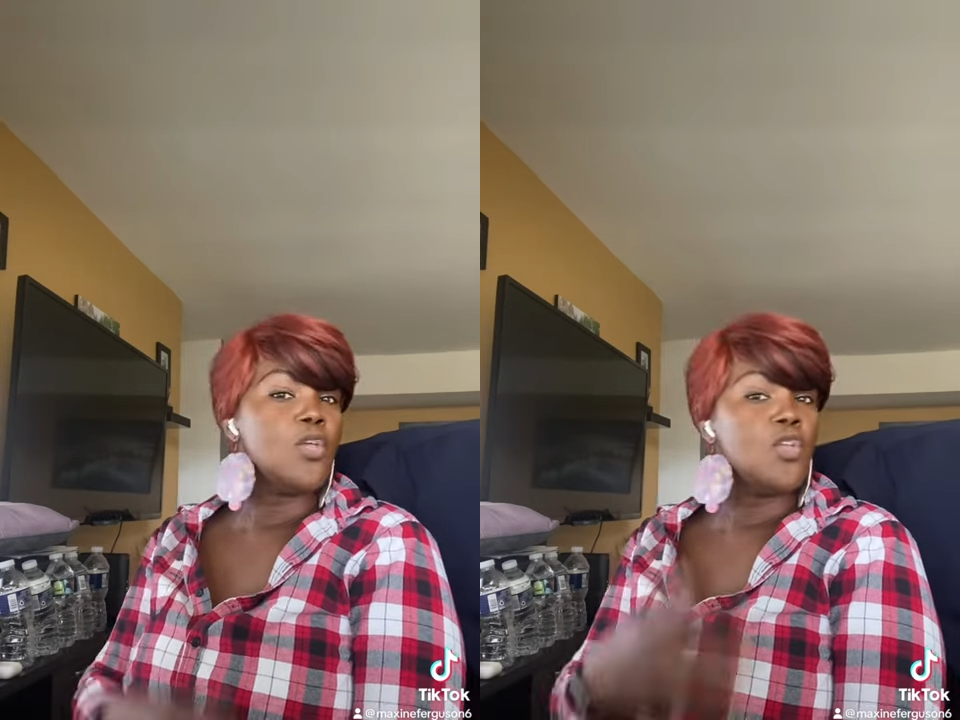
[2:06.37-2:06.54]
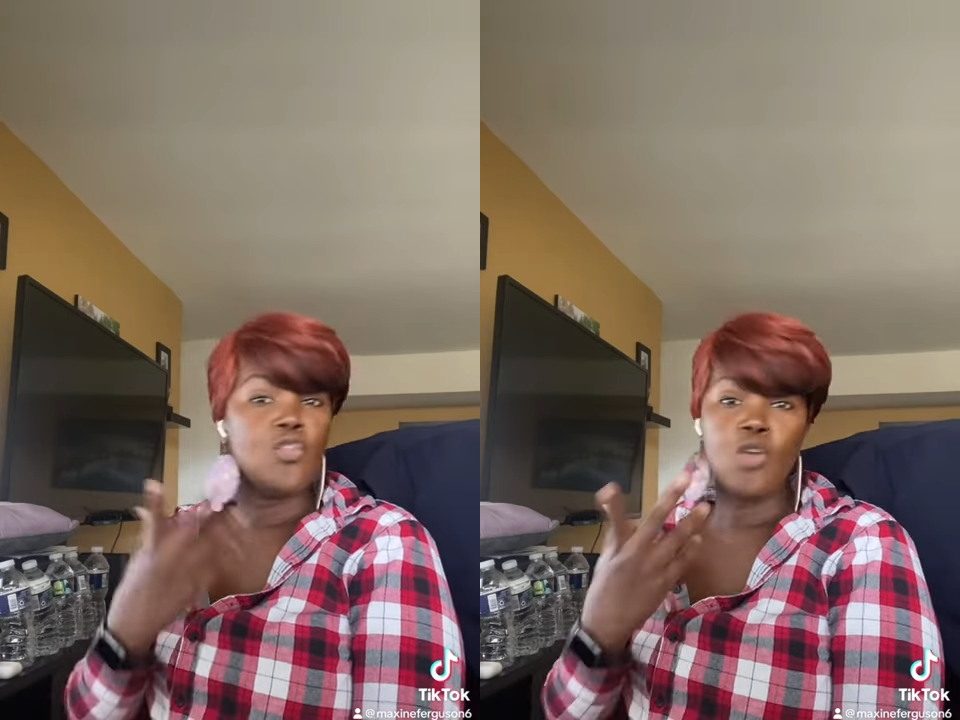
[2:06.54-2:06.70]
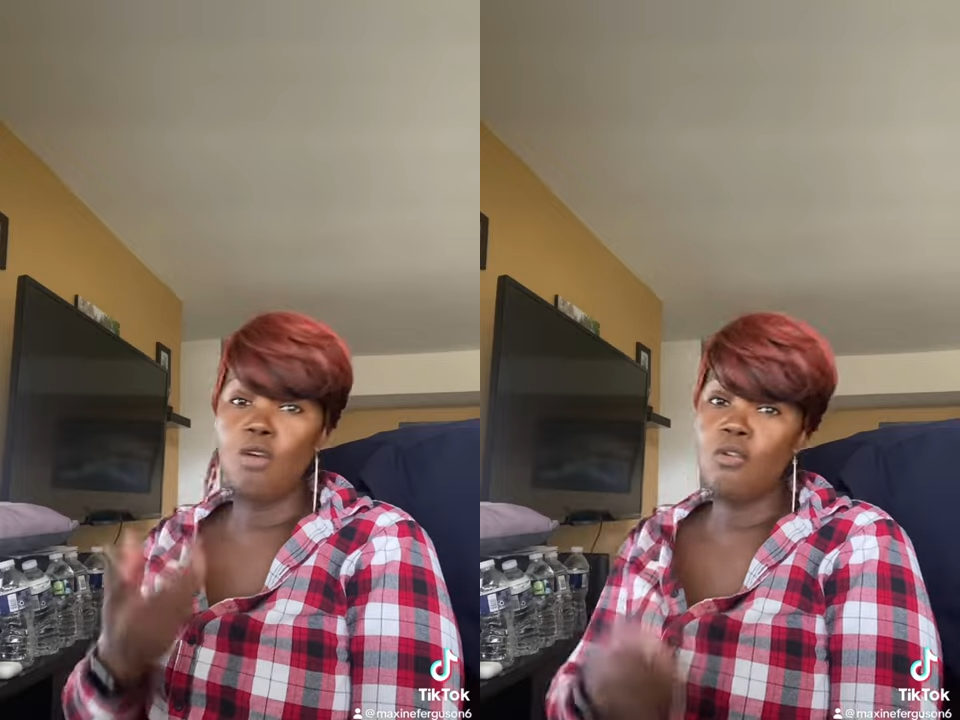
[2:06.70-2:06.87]

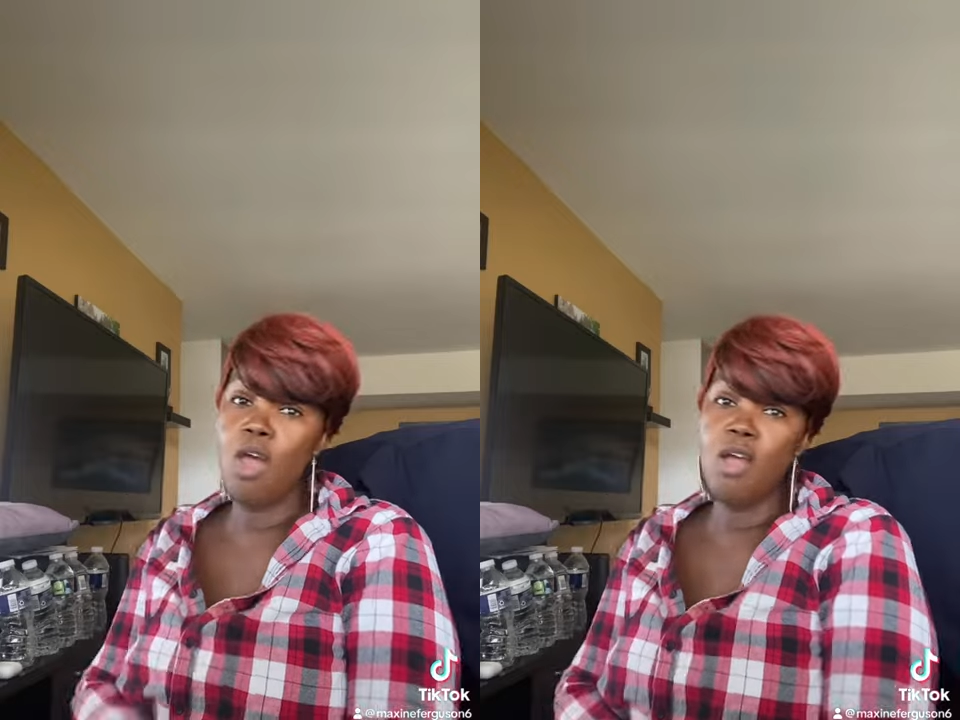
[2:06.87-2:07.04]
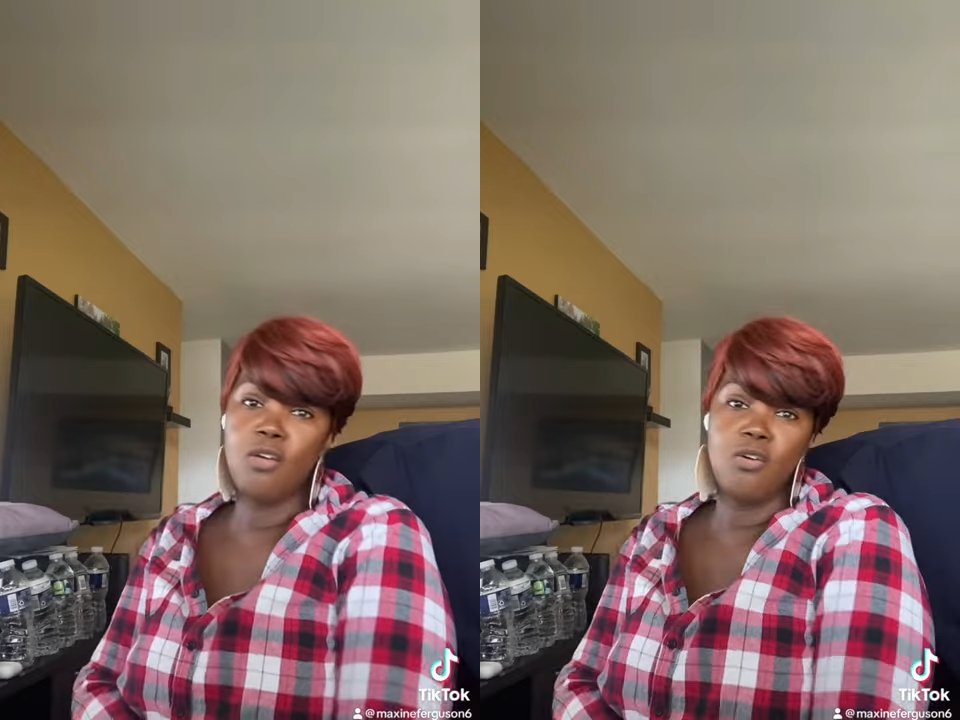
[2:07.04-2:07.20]
you're wrong,